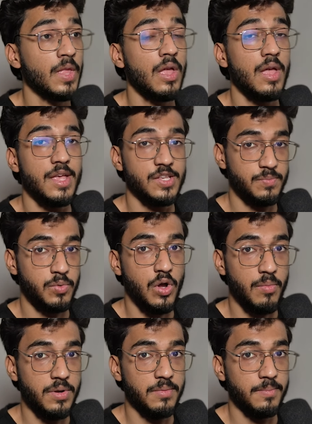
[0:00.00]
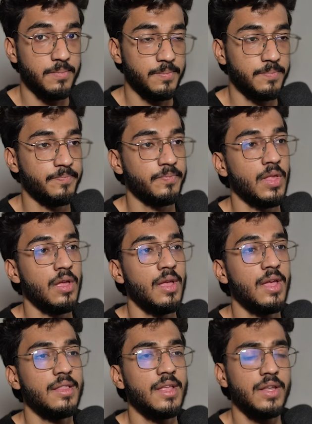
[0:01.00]
his problem,
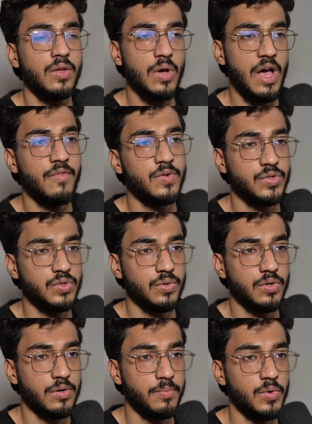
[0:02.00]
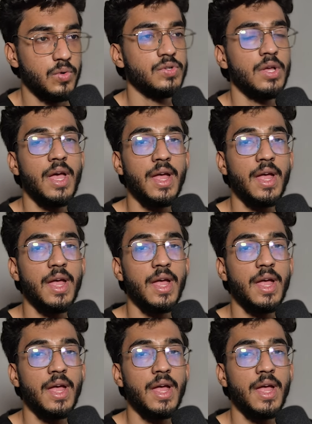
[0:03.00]
then you have to show your approach.